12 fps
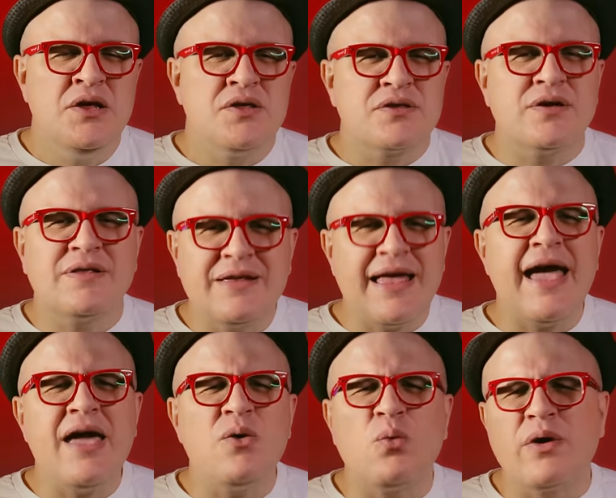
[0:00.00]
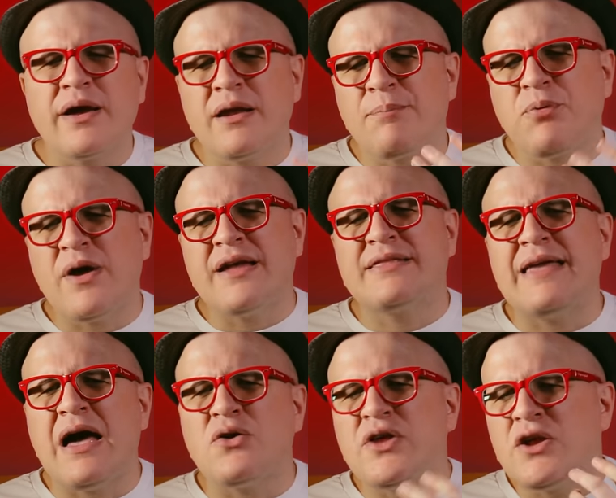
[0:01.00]
So today we're going to break
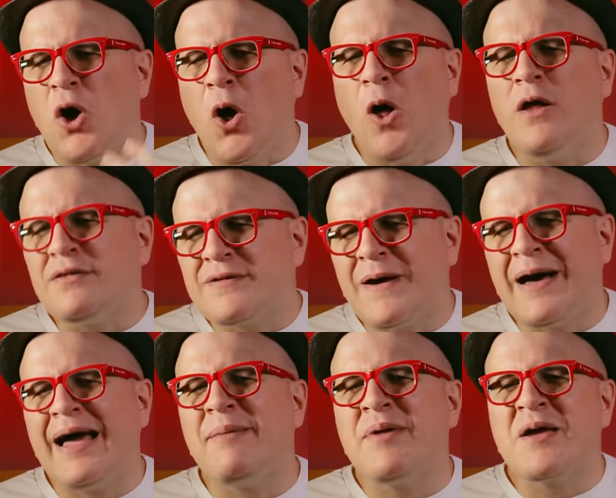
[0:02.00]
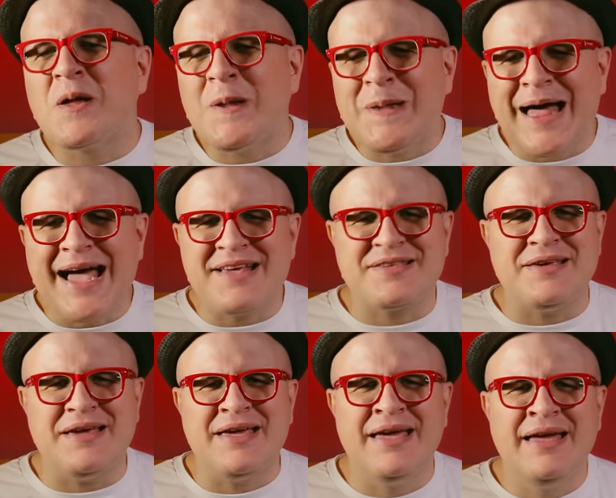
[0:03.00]
down an all-time
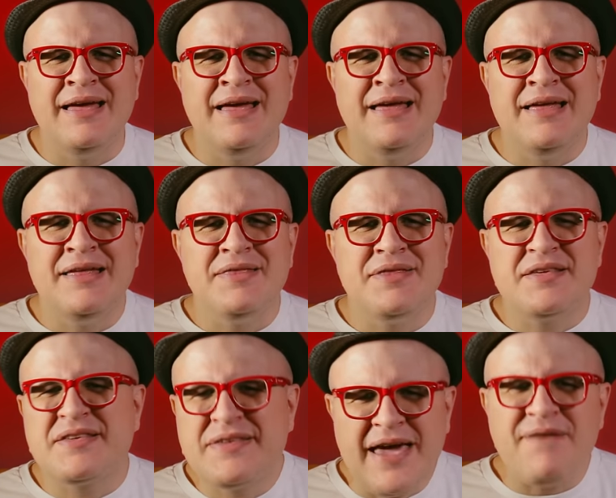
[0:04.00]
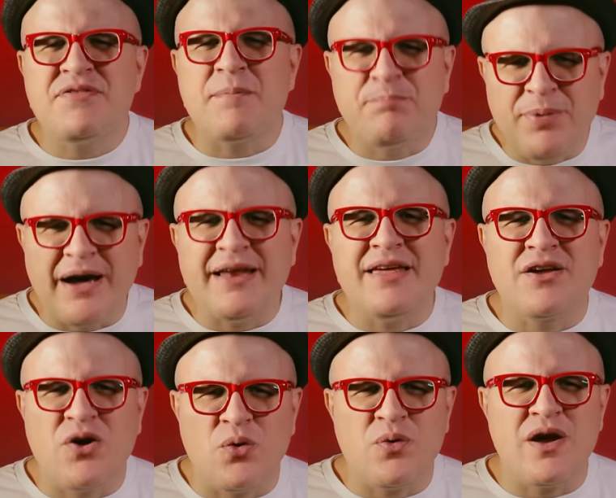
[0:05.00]
classic that saved a budding
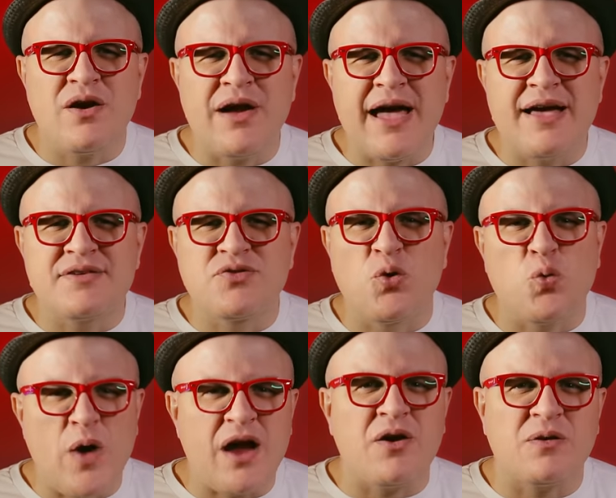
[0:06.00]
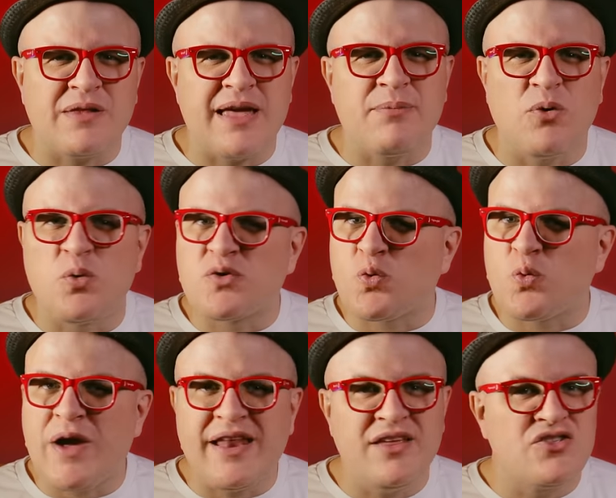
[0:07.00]
career as the record label was
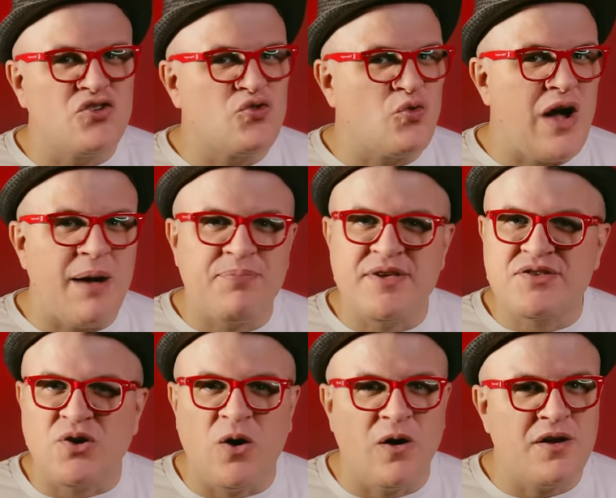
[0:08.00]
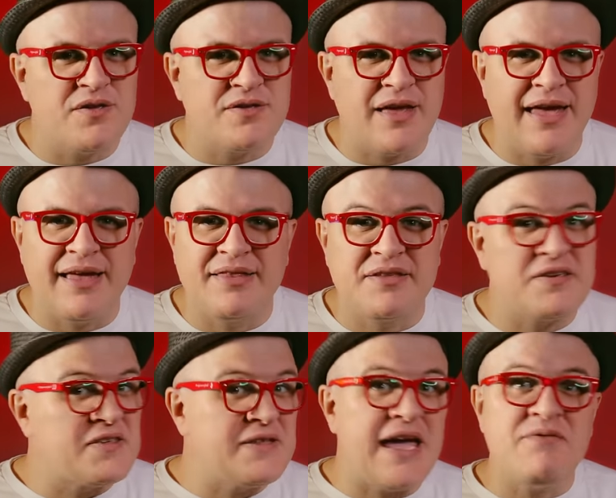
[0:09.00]
ready to drop this artist. And to
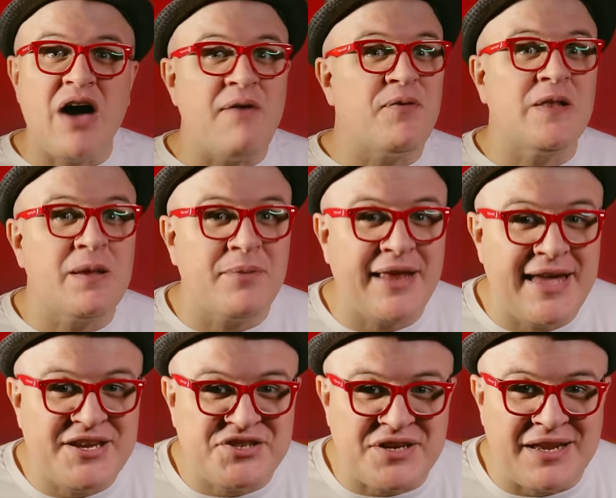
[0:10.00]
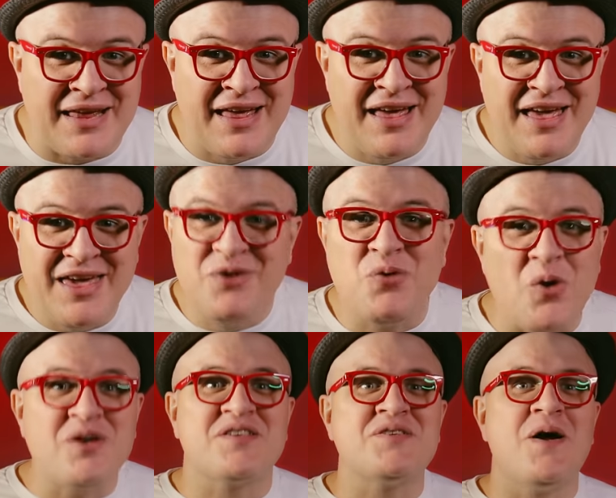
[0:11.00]
stave off elimination, he
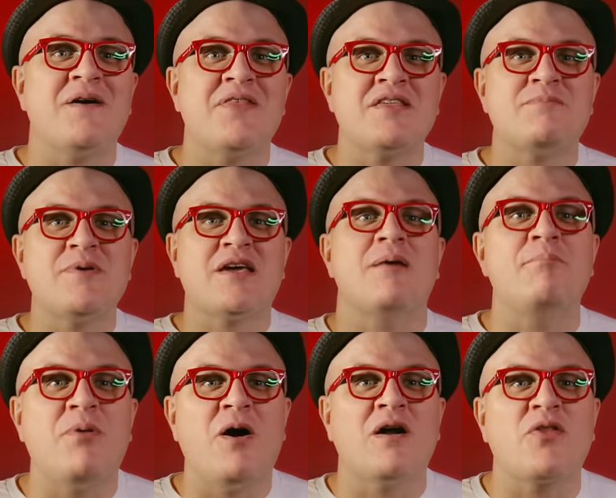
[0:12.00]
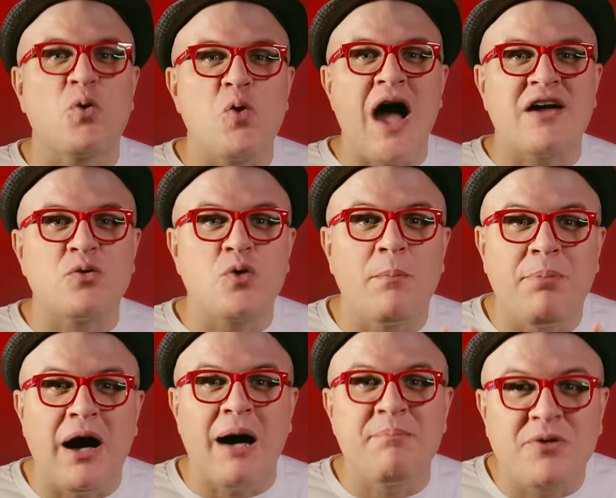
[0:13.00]
wrote a song that has become part of the rock and roll
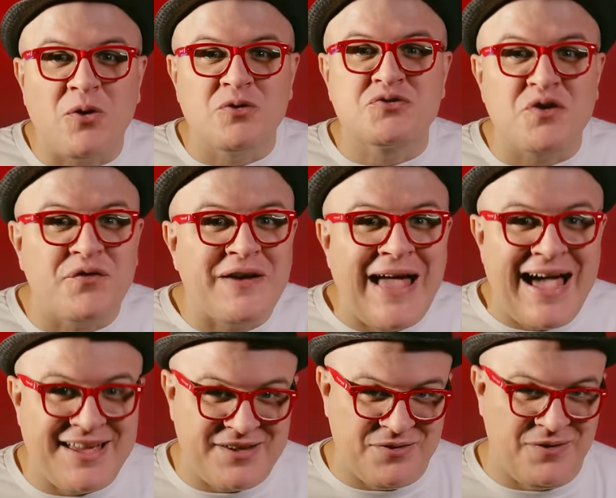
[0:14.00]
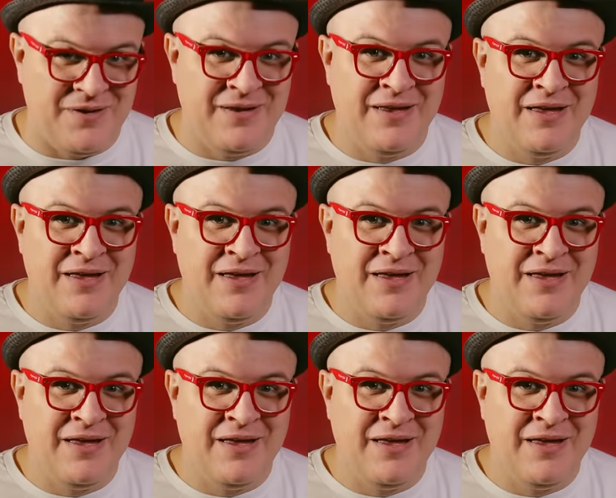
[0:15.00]
pop culture vernacular.